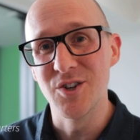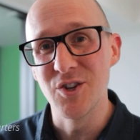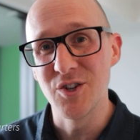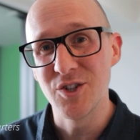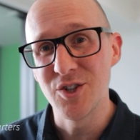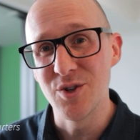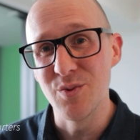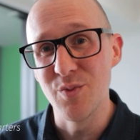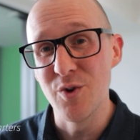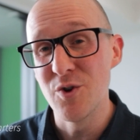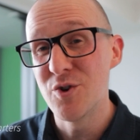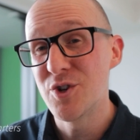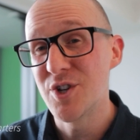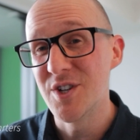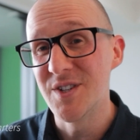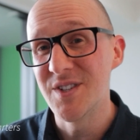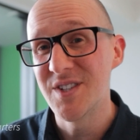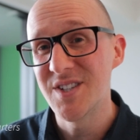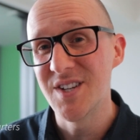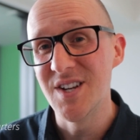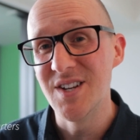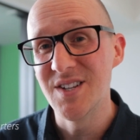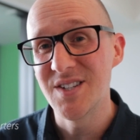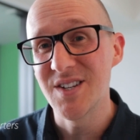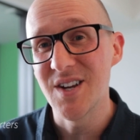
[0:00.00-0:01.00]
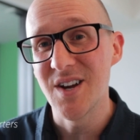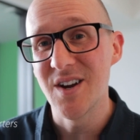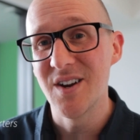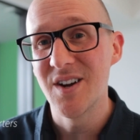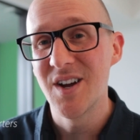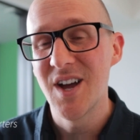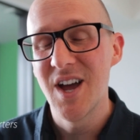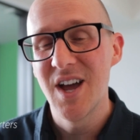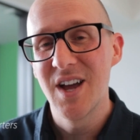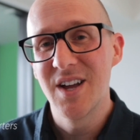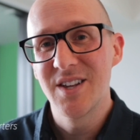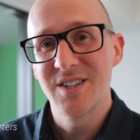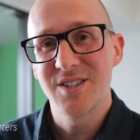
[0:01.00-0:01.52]
the distribution
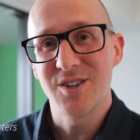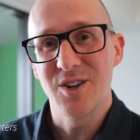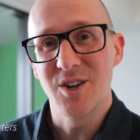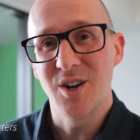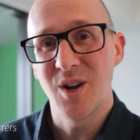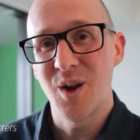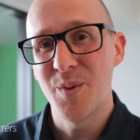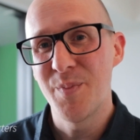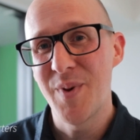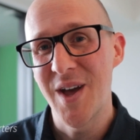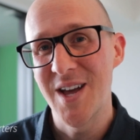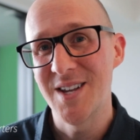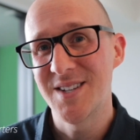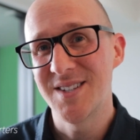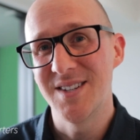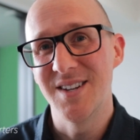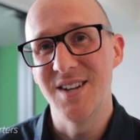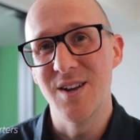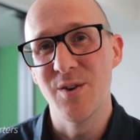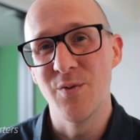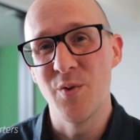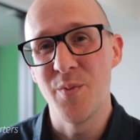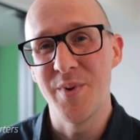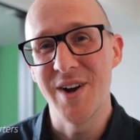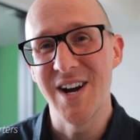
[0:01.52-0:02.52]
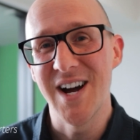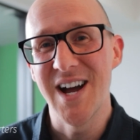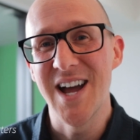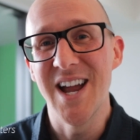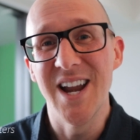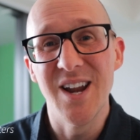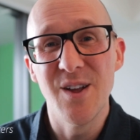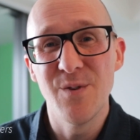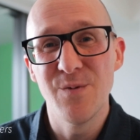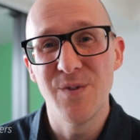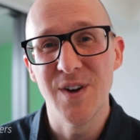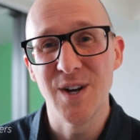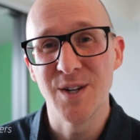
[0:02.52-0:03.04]
centre. It's got a capacity of about
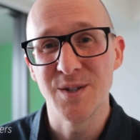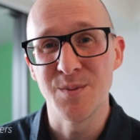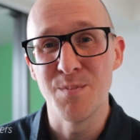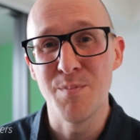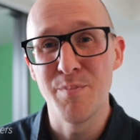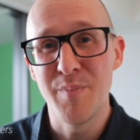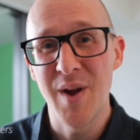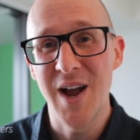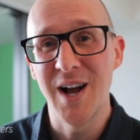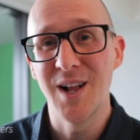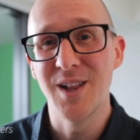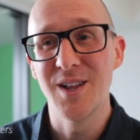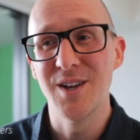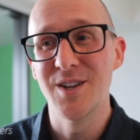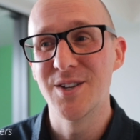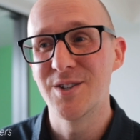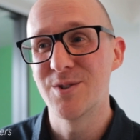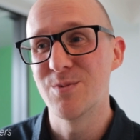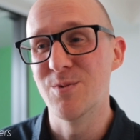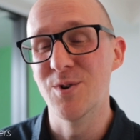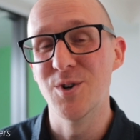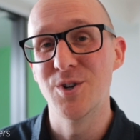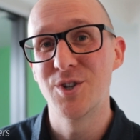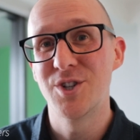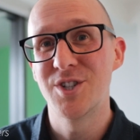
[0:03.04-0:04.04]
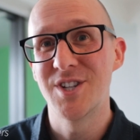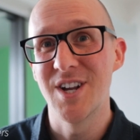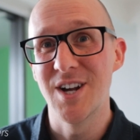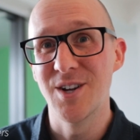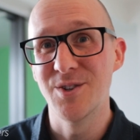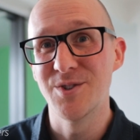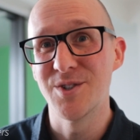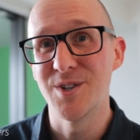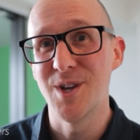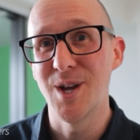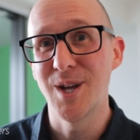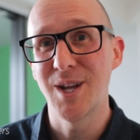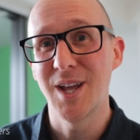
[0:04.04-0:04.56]
80,000 pallets, which
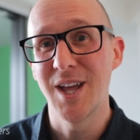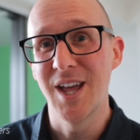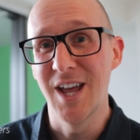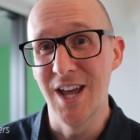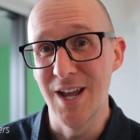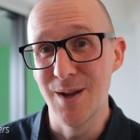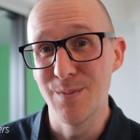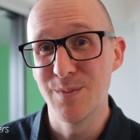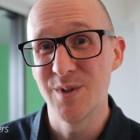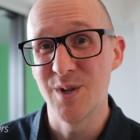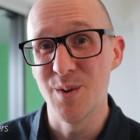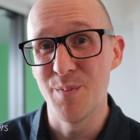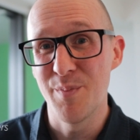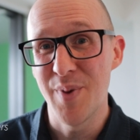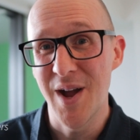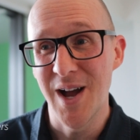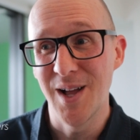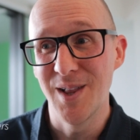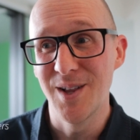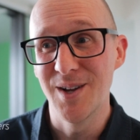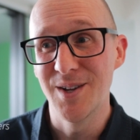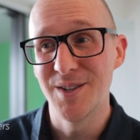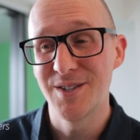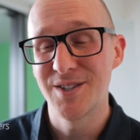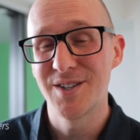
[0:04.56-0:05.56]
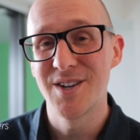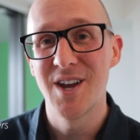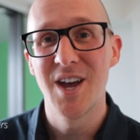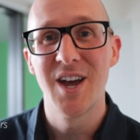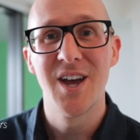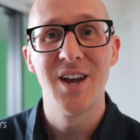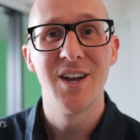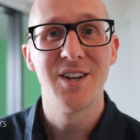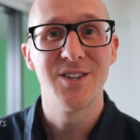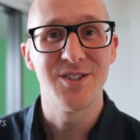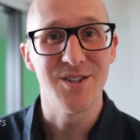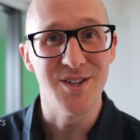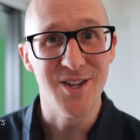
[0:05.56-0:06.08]
sounds like heaps of pallets.
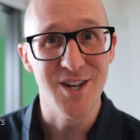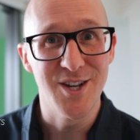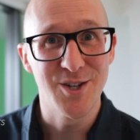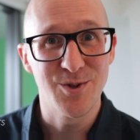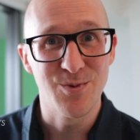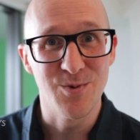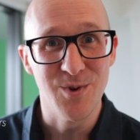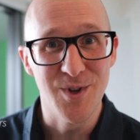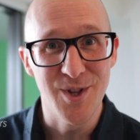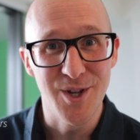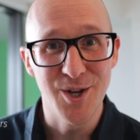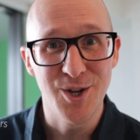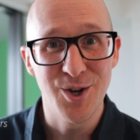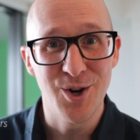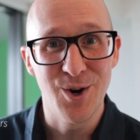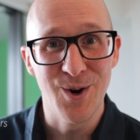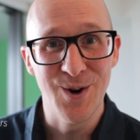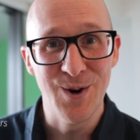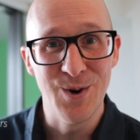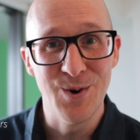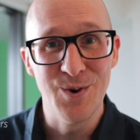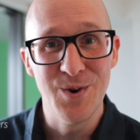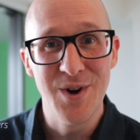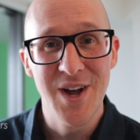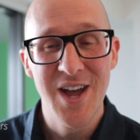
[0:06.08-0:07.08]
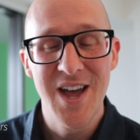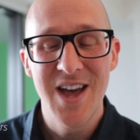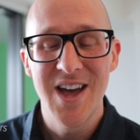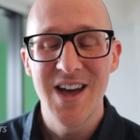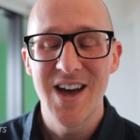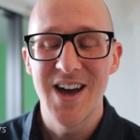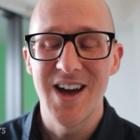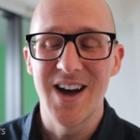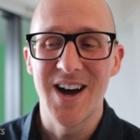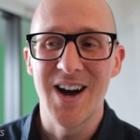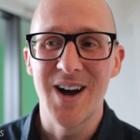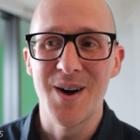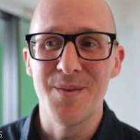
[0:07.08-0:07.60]
So that's really cool.
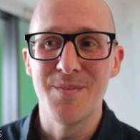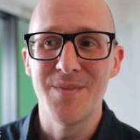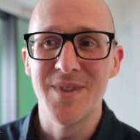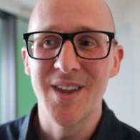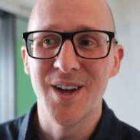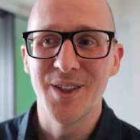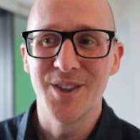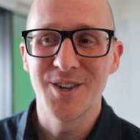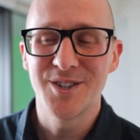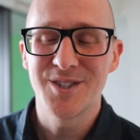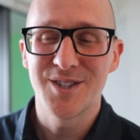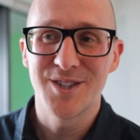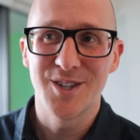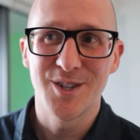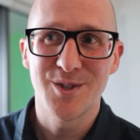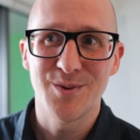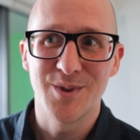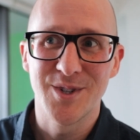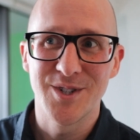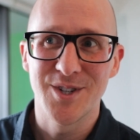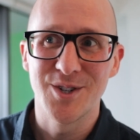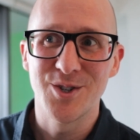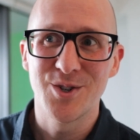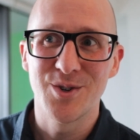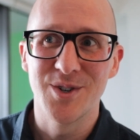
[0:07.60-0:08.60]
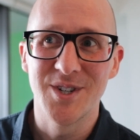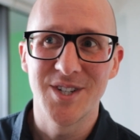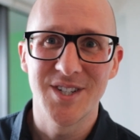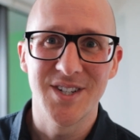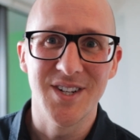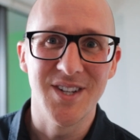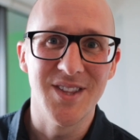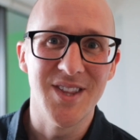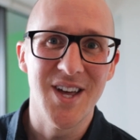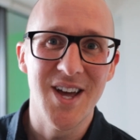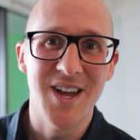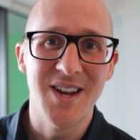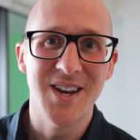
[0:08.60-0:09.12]
Now this one's
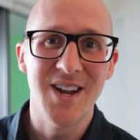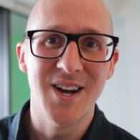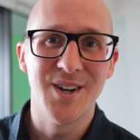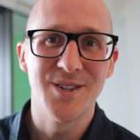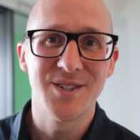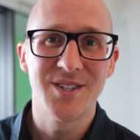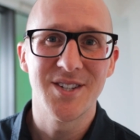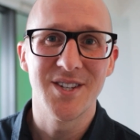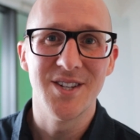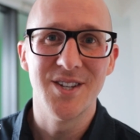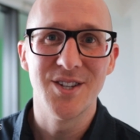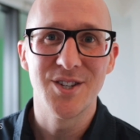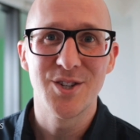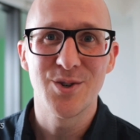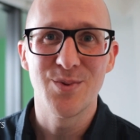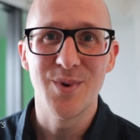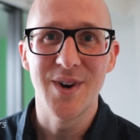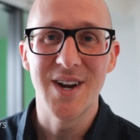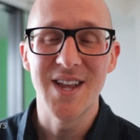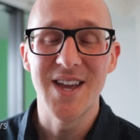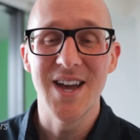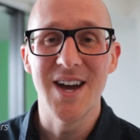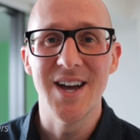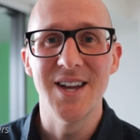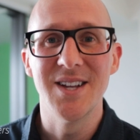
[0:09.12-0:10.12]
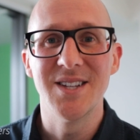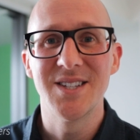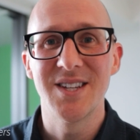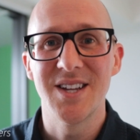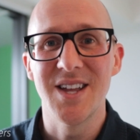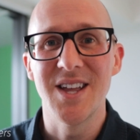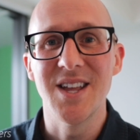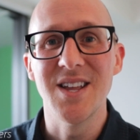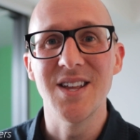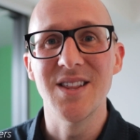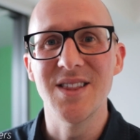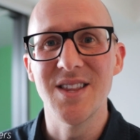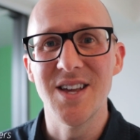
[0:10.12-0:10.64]
interesting. They announced in
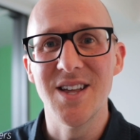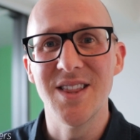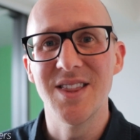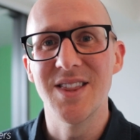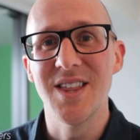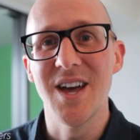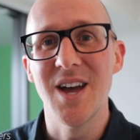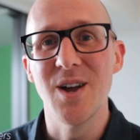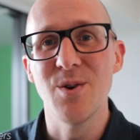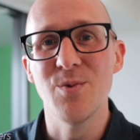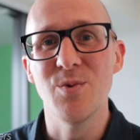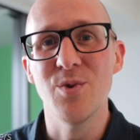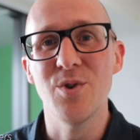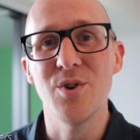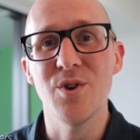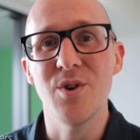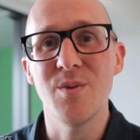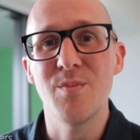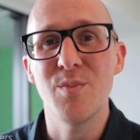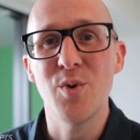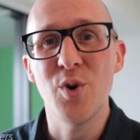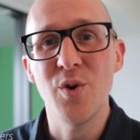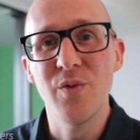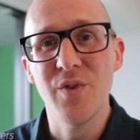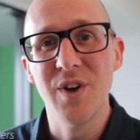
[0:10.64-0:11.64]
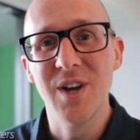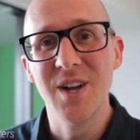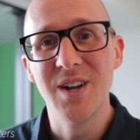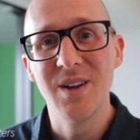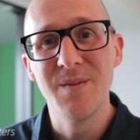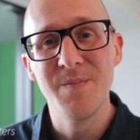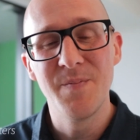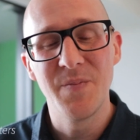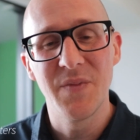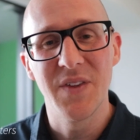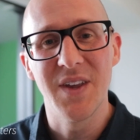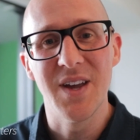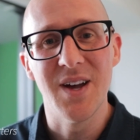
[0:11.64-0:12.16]
2018 that they were
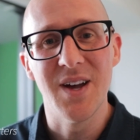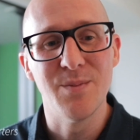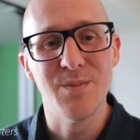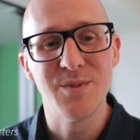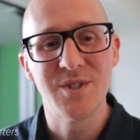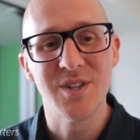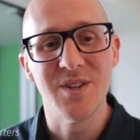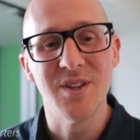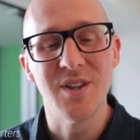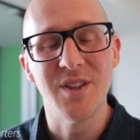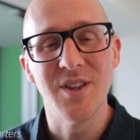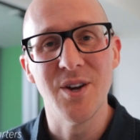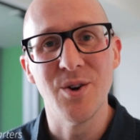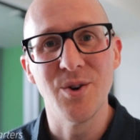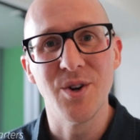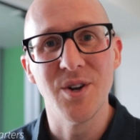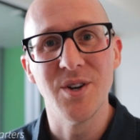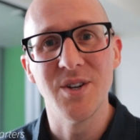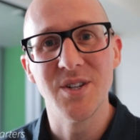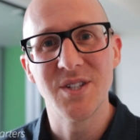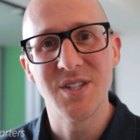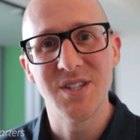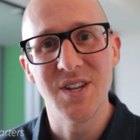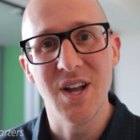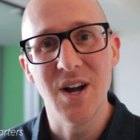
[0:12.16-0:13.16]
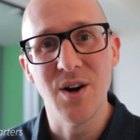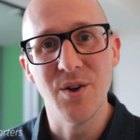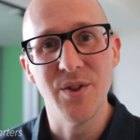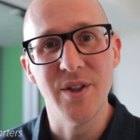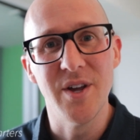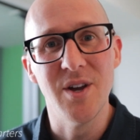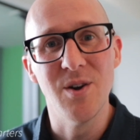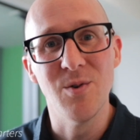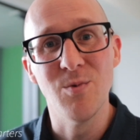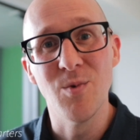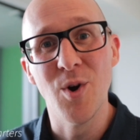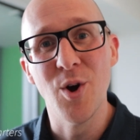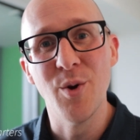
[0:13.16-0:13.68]
moving, so that they were going to sell
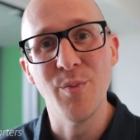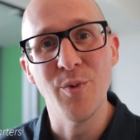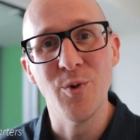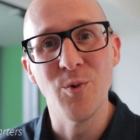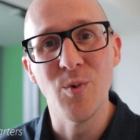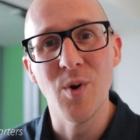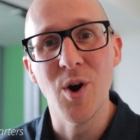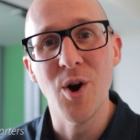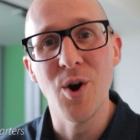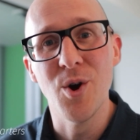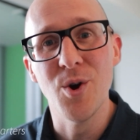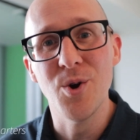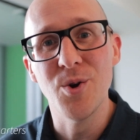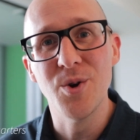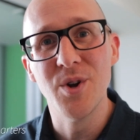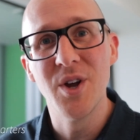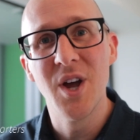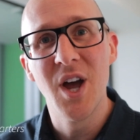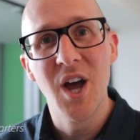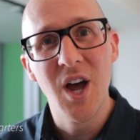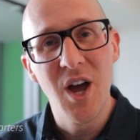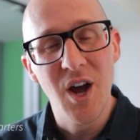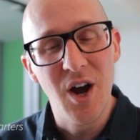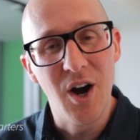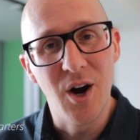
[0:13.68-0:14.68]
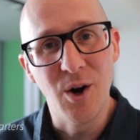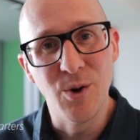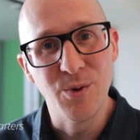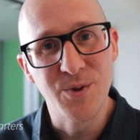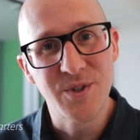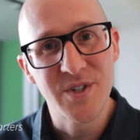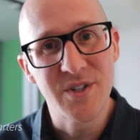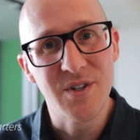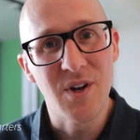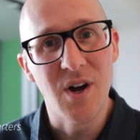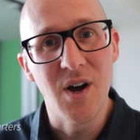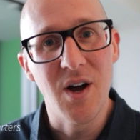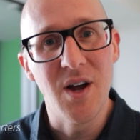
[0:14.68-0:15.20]
their Roma Road
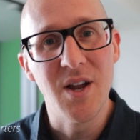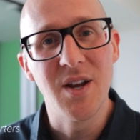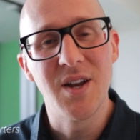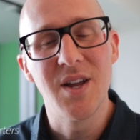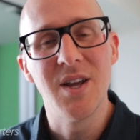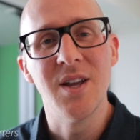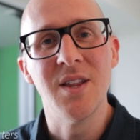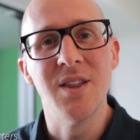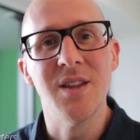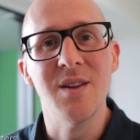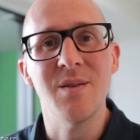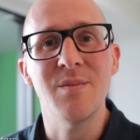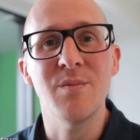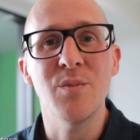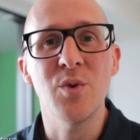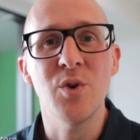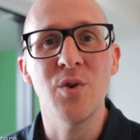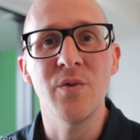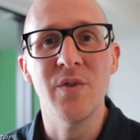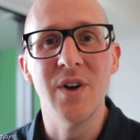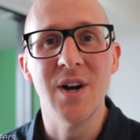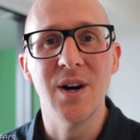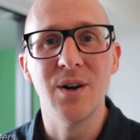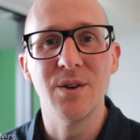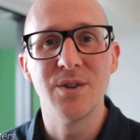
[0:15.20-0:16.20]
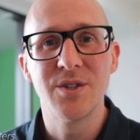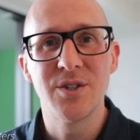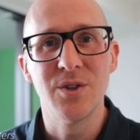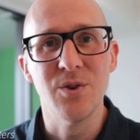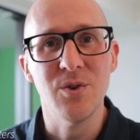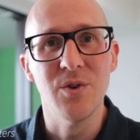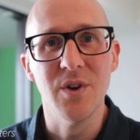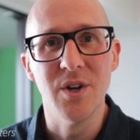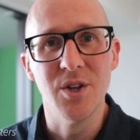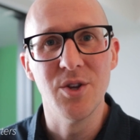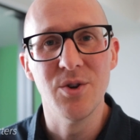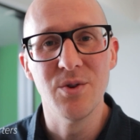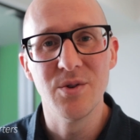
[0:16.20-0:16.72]
old site and then move out
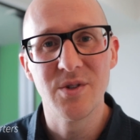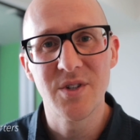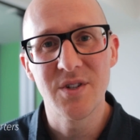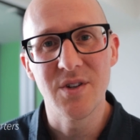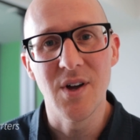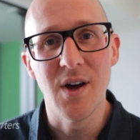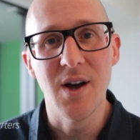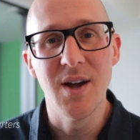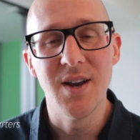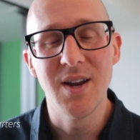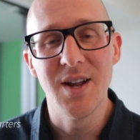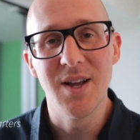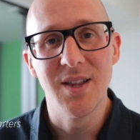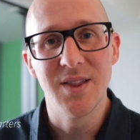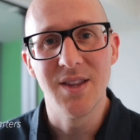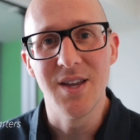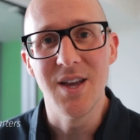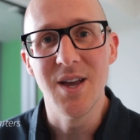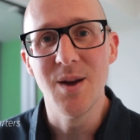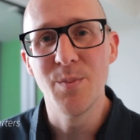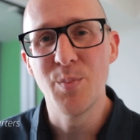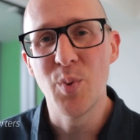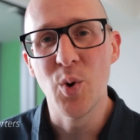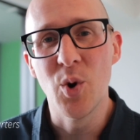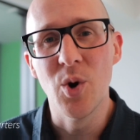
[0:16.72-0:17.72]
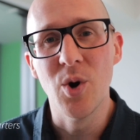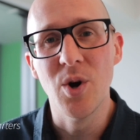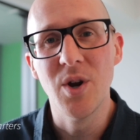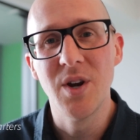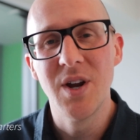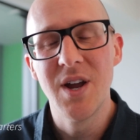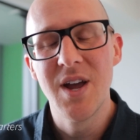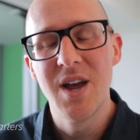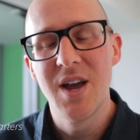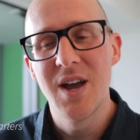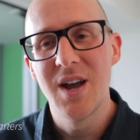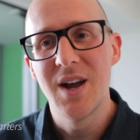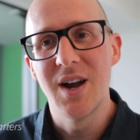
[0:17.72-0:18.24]
to a new site at the
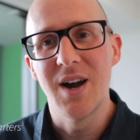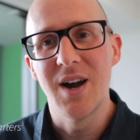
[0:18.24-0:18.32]
airport.